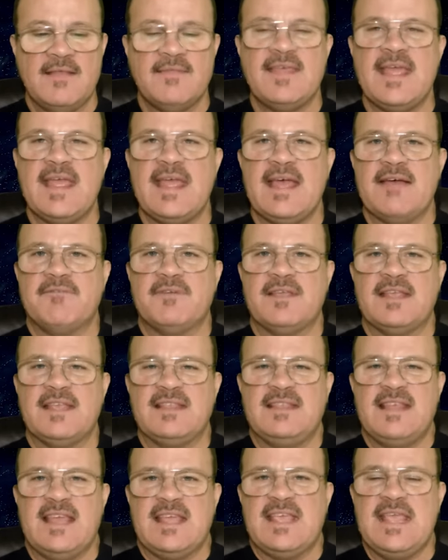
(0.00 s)
They have
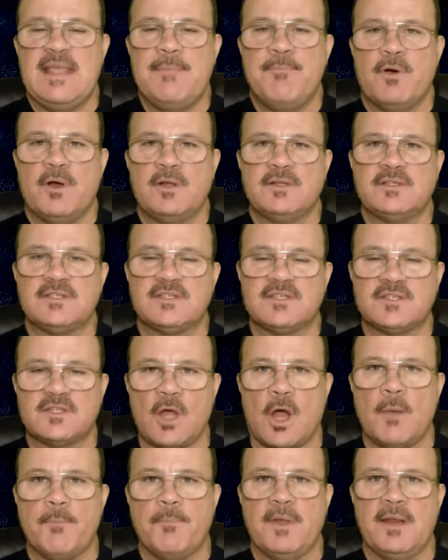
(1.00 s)
they keep on
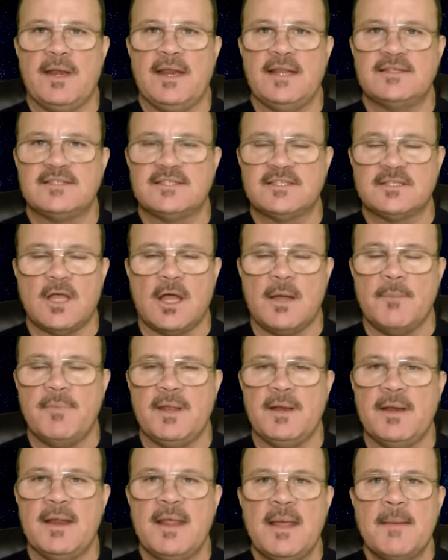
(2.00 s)
stomping and
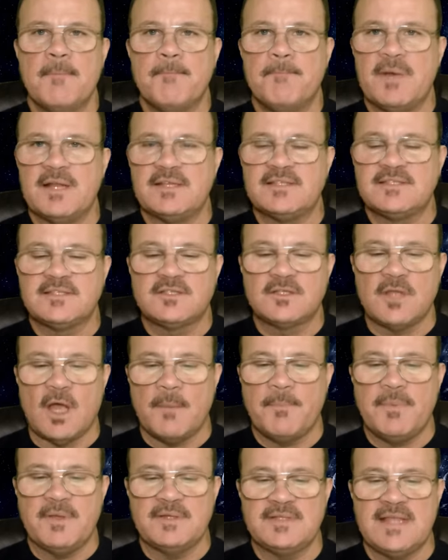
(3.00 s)
stomping, but
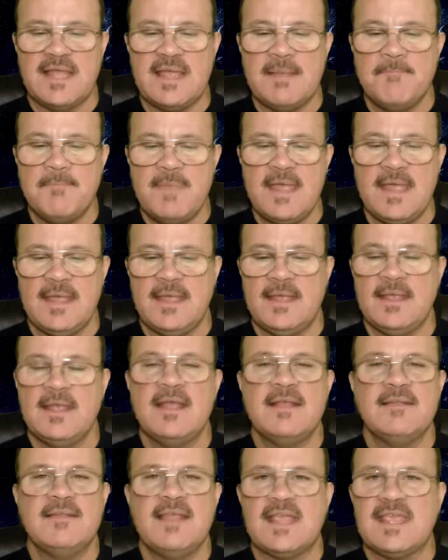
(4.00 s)
stomp as they may,
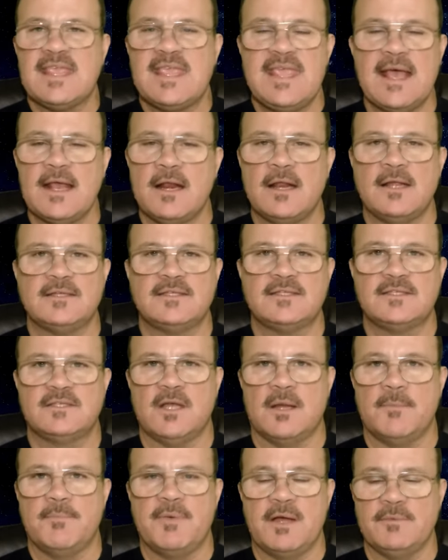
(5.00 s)
they cannot
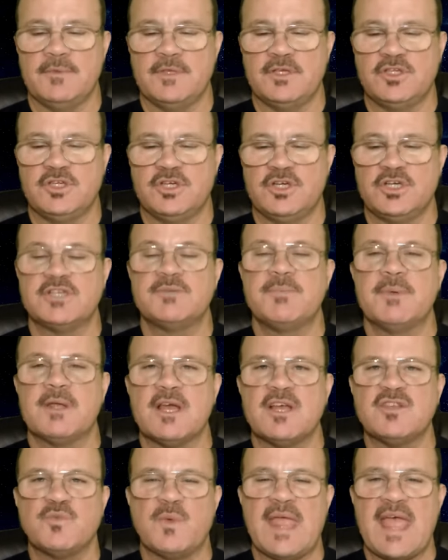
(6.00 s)
stomp out the church
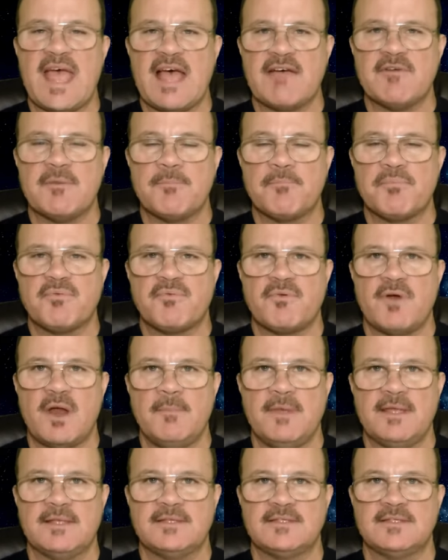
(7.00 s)
because we have a
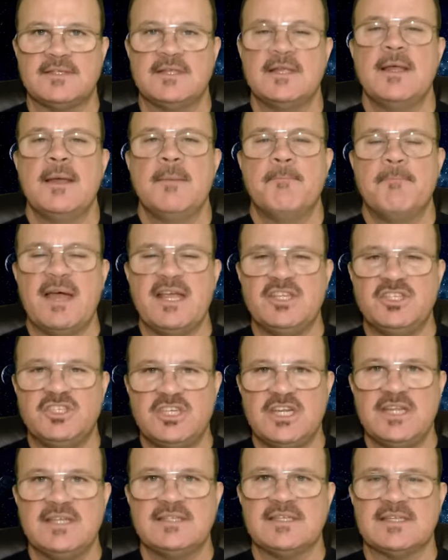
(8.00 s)
promise by
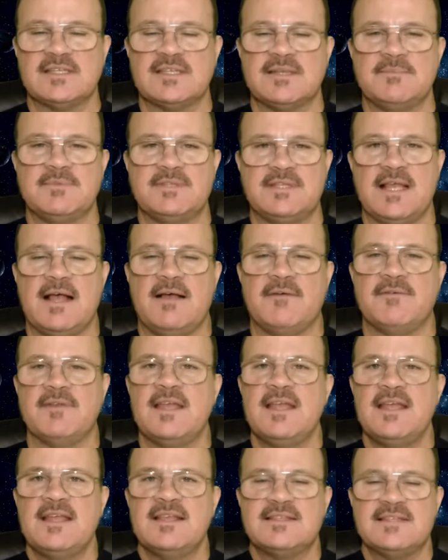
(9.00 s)
Jesus himself
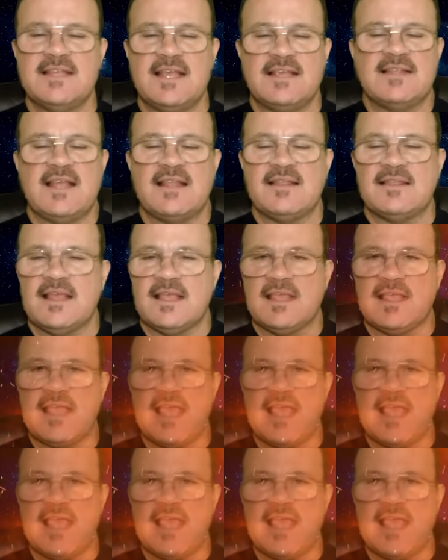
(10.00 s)
says that the